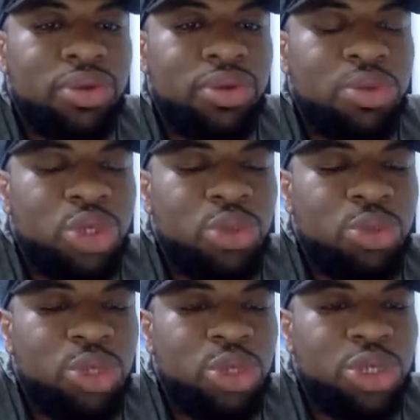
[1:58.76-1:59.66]
Would
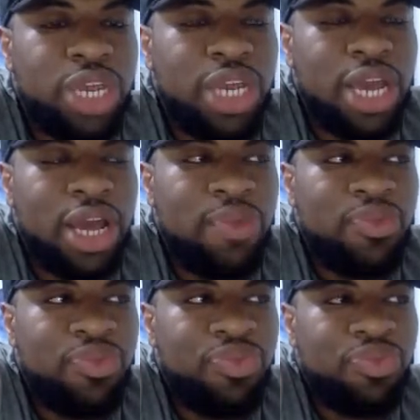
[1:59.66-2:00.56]
you say that
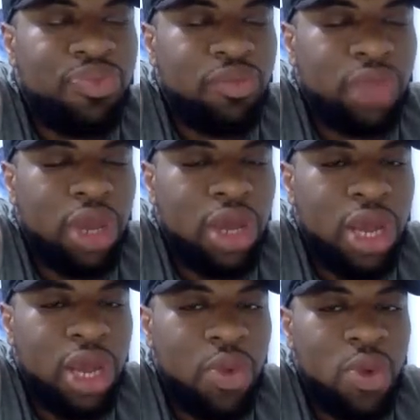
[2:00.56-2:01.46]

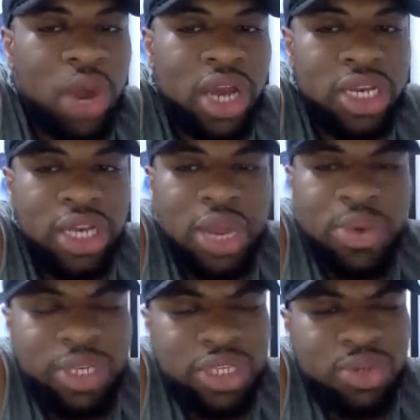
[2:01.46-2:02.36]
one, it
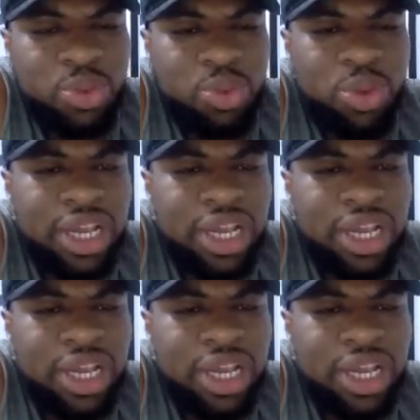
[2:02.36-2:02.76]
was weird